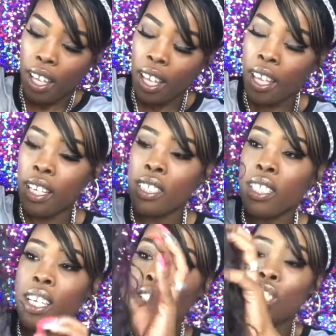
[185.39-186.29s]
And it
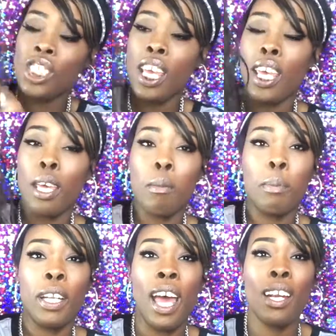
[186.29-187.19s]
does shed,
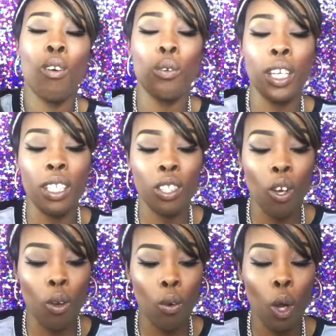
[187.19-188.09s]
but I don't get
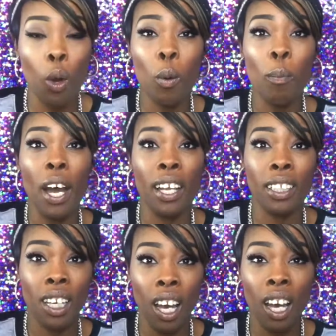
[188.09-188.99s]
no, oh
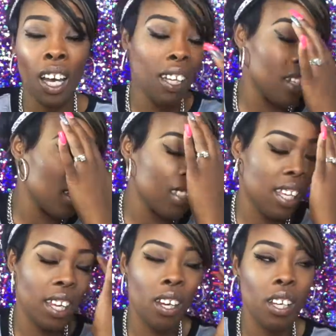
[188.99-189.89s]
my God, this
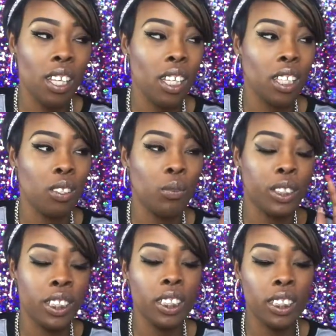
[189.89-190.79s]
hair is
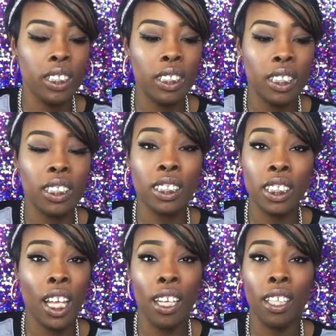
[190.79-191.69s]
ridiculously
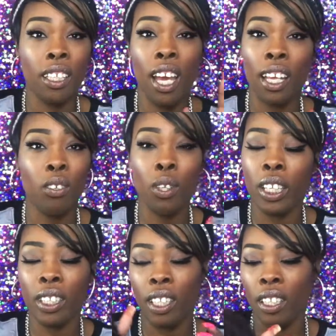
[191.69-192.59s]
shedding. I don't
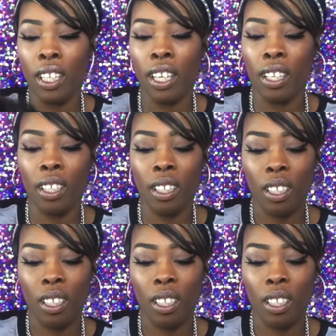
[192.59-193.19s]
get none of that.